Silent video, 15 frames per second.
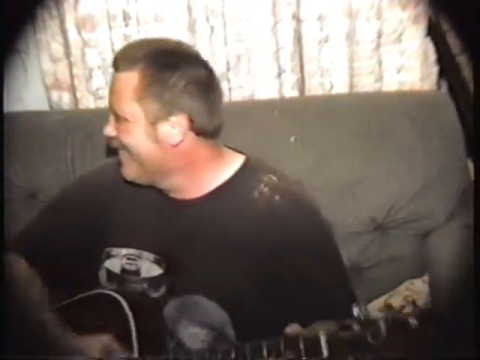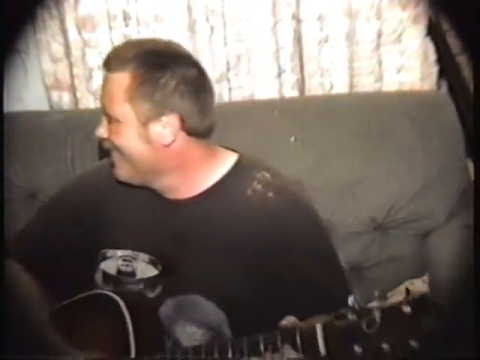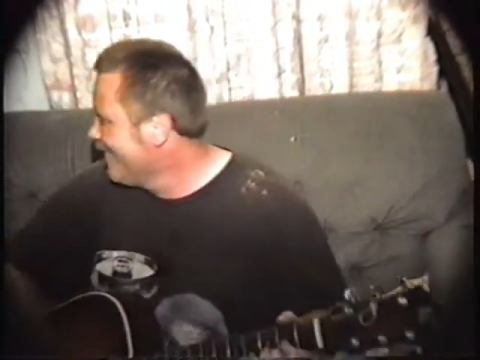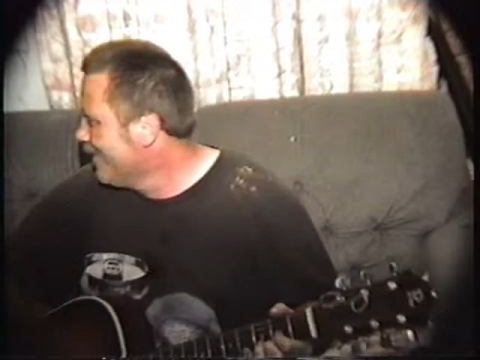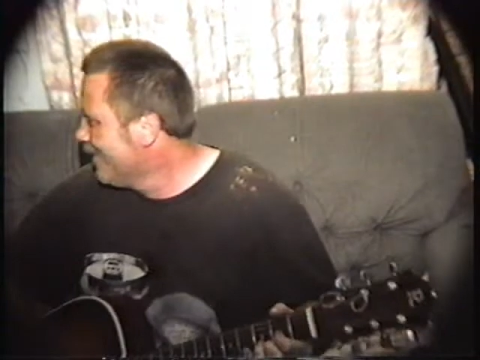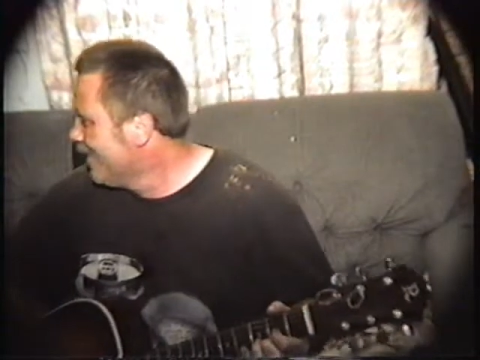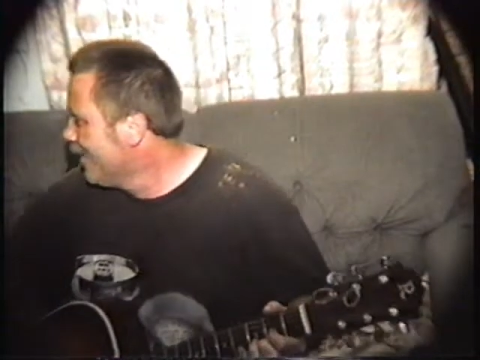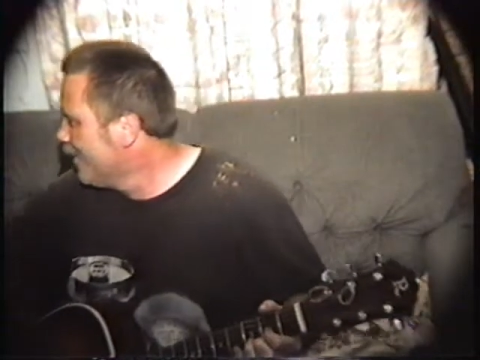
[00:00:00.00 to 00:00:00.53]

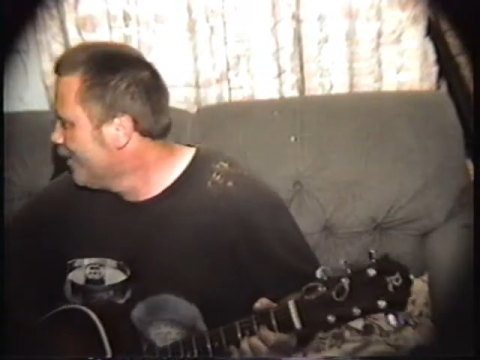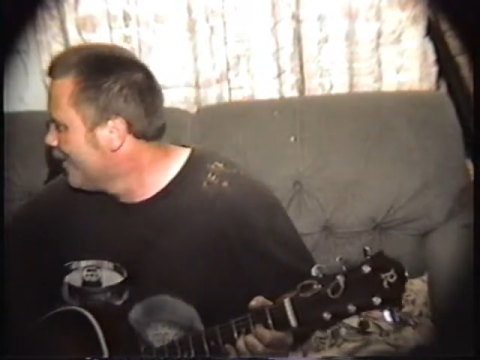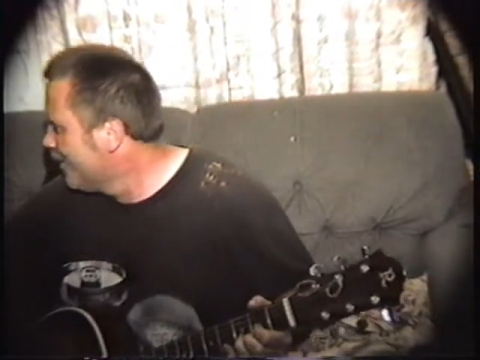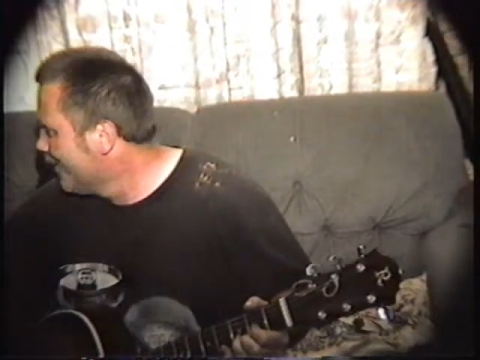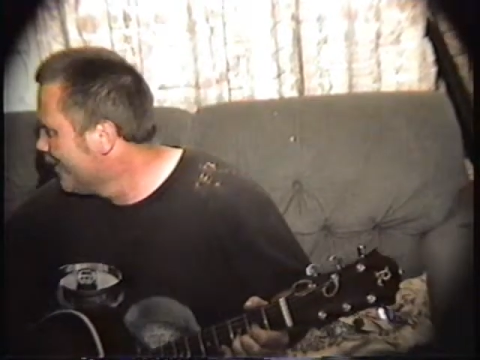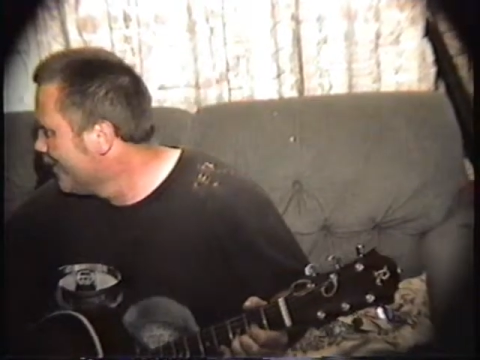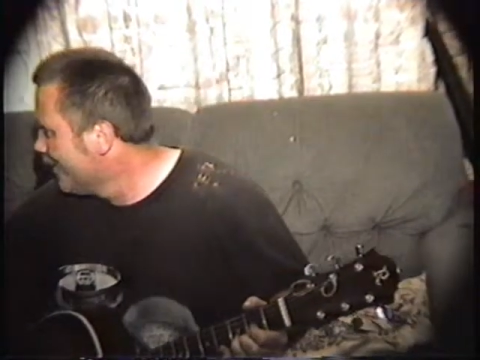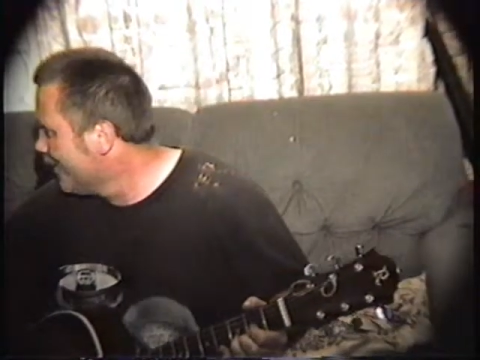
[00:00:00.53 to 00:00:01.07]

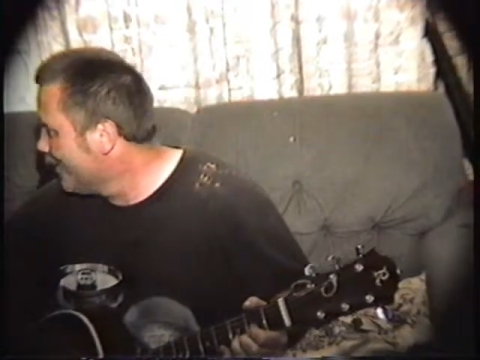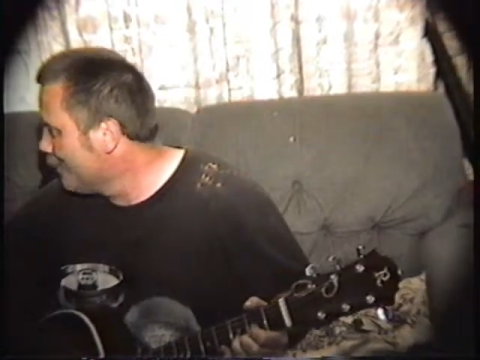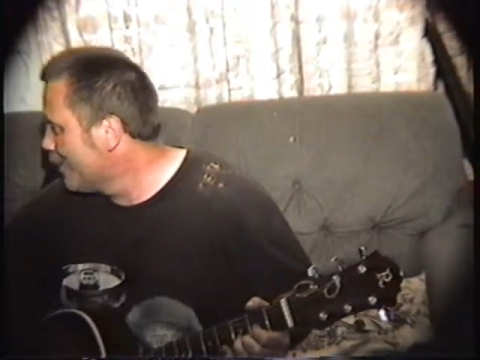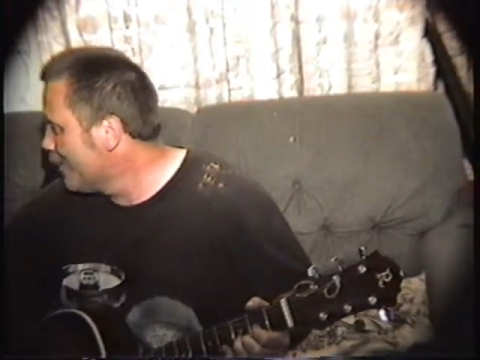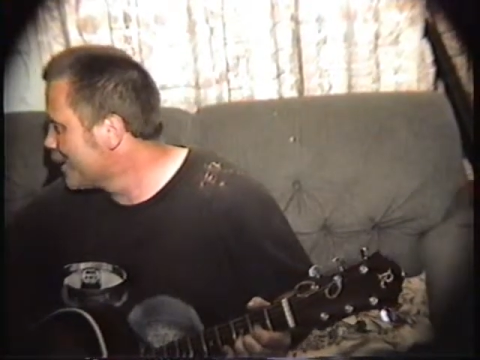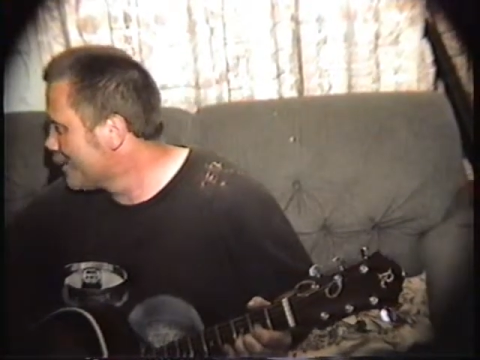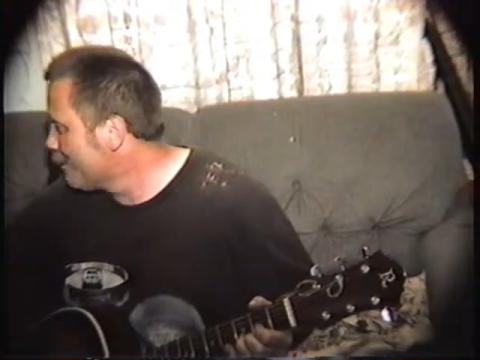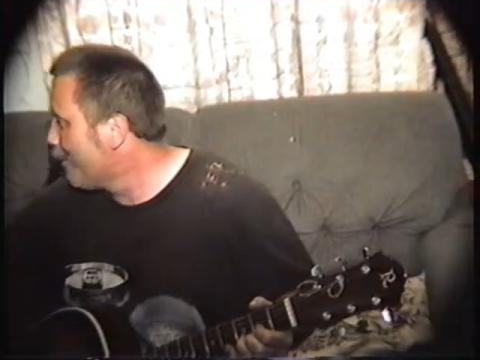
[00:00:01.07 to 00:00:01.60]
It
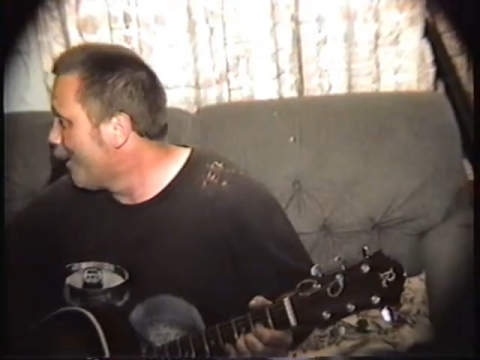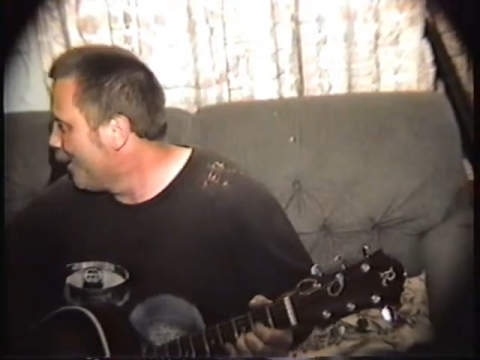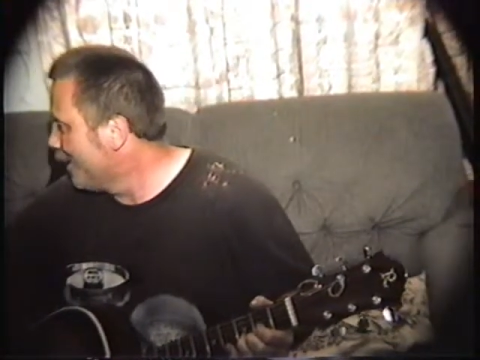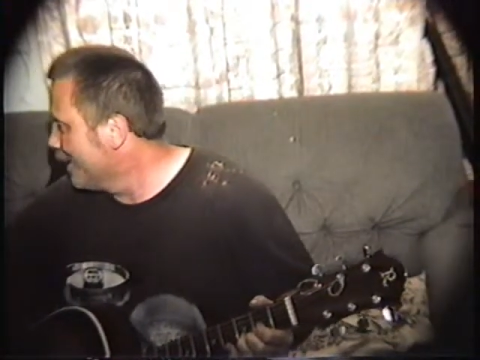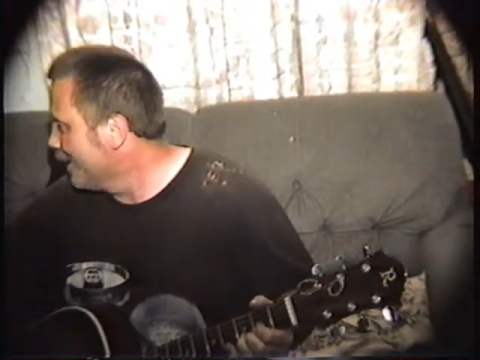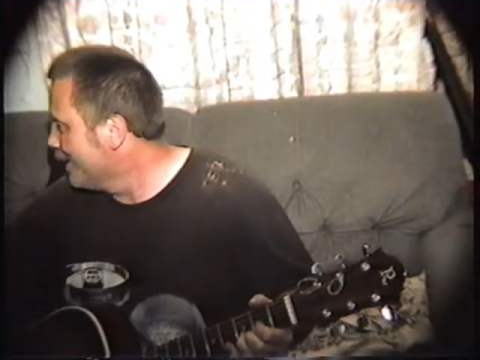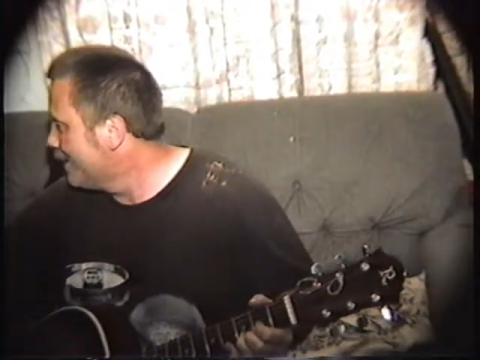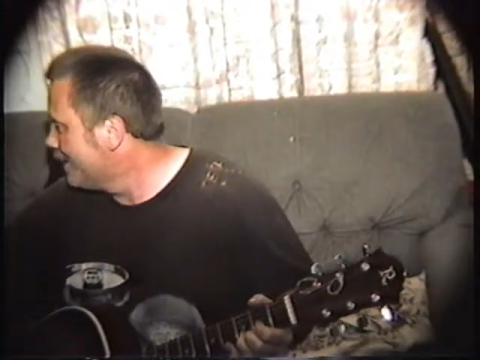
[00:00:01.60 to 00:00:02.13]
was a
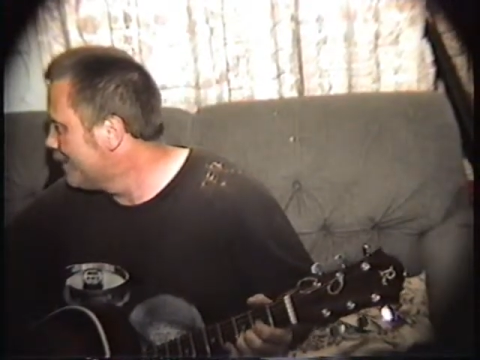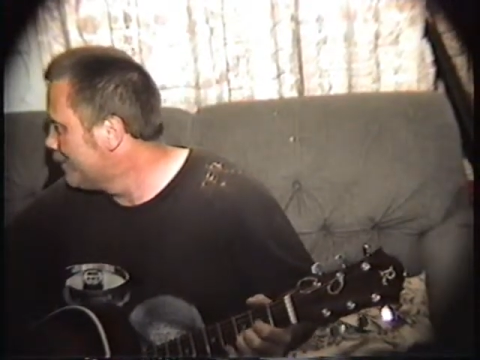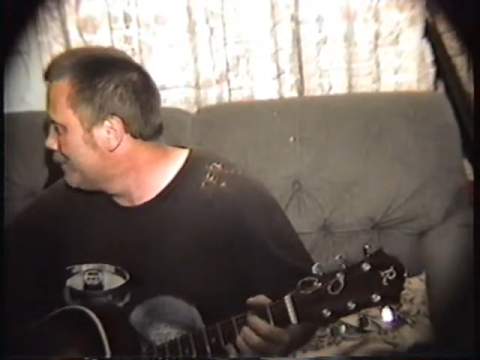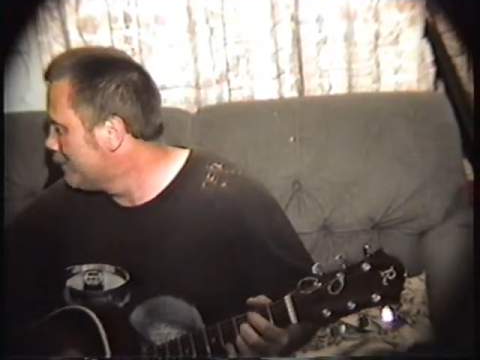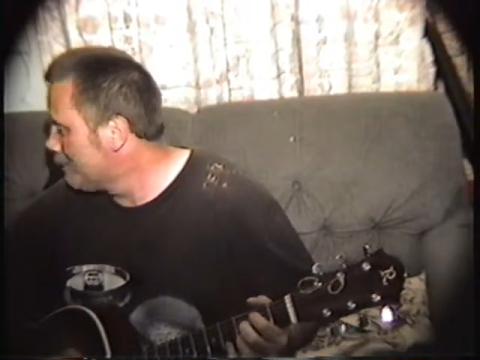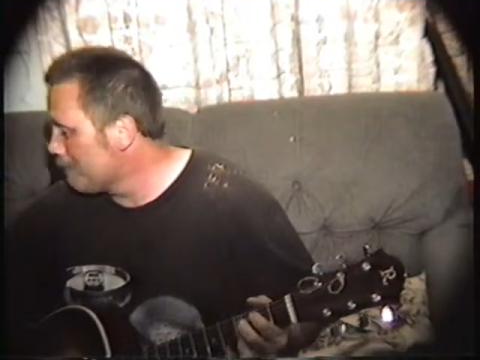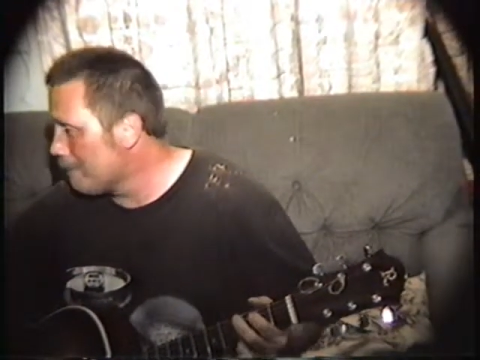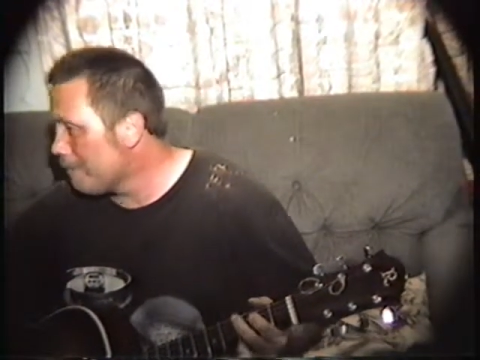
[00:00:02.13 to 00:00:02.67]
party. Woo!